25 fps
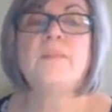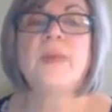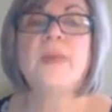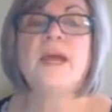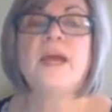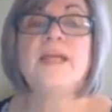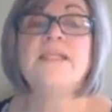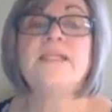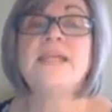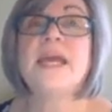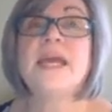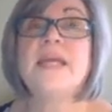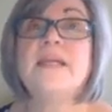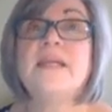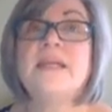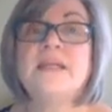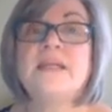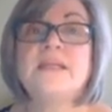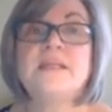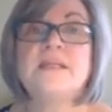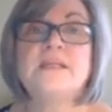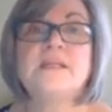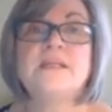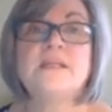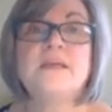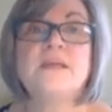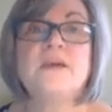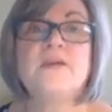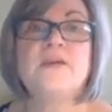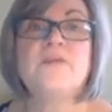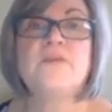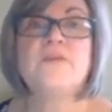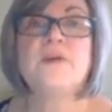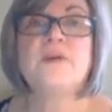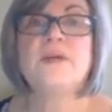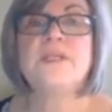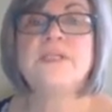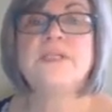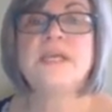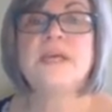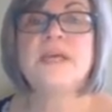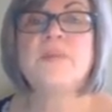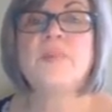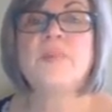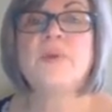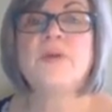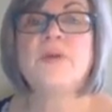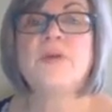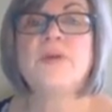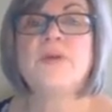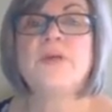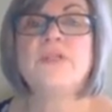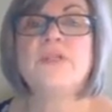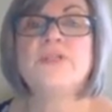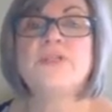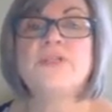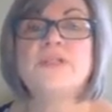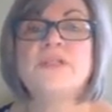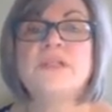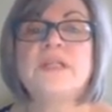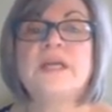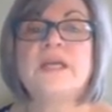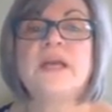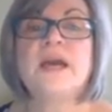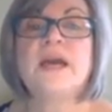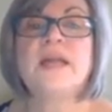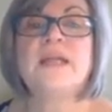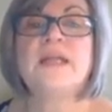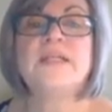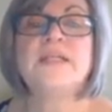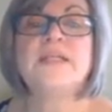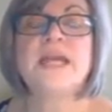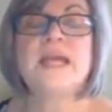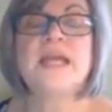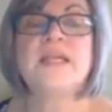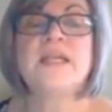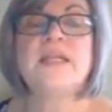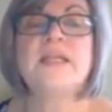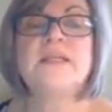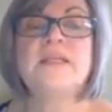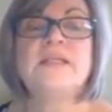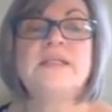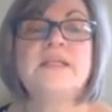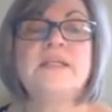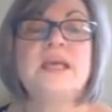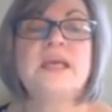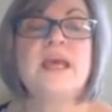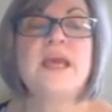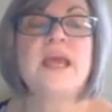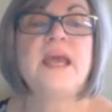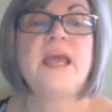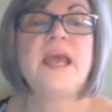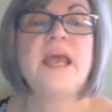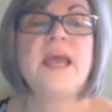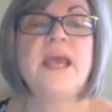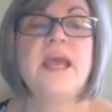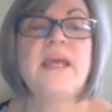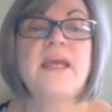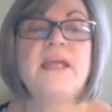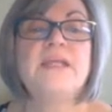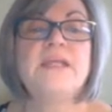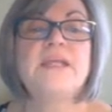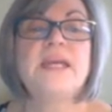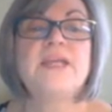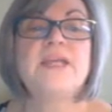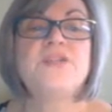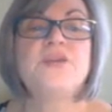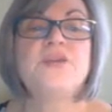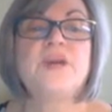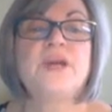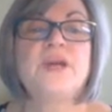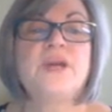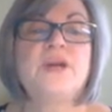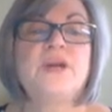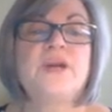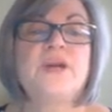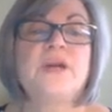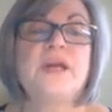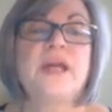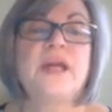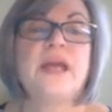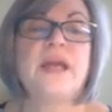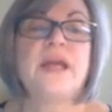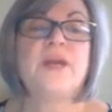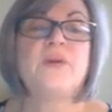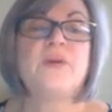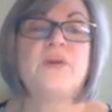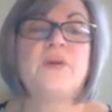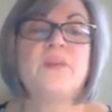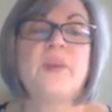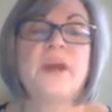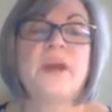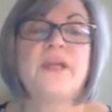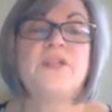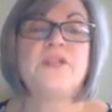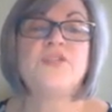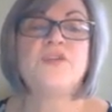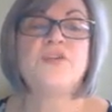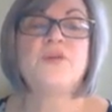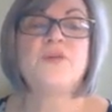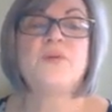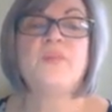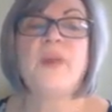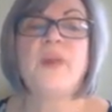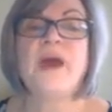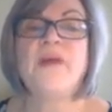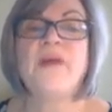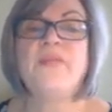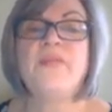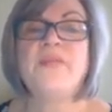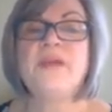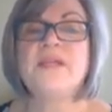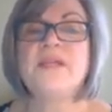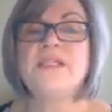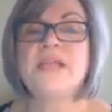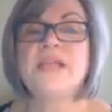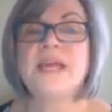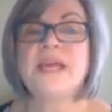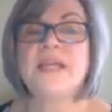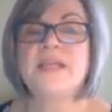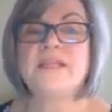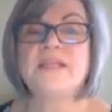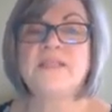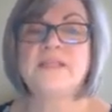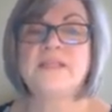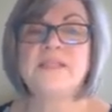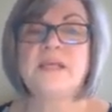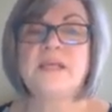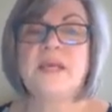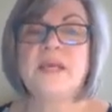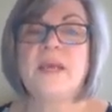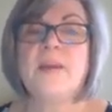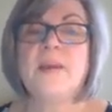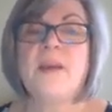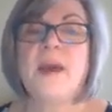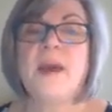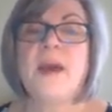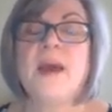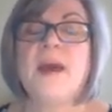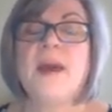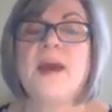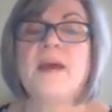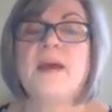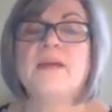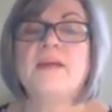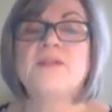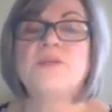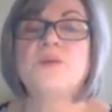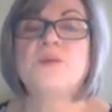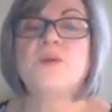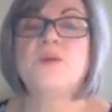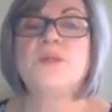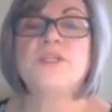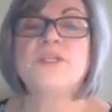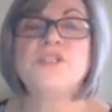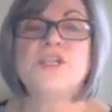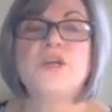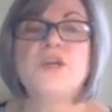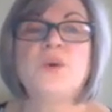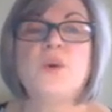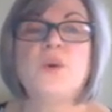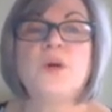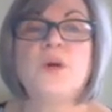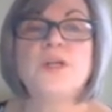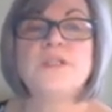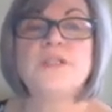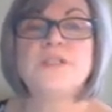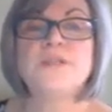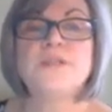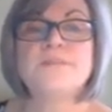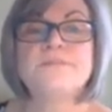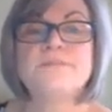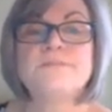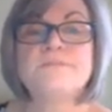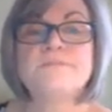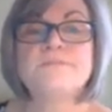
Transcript: attendance, for example, you can just click on attendance and it takes you here. And again, it reminds you about the attendance Schoology course.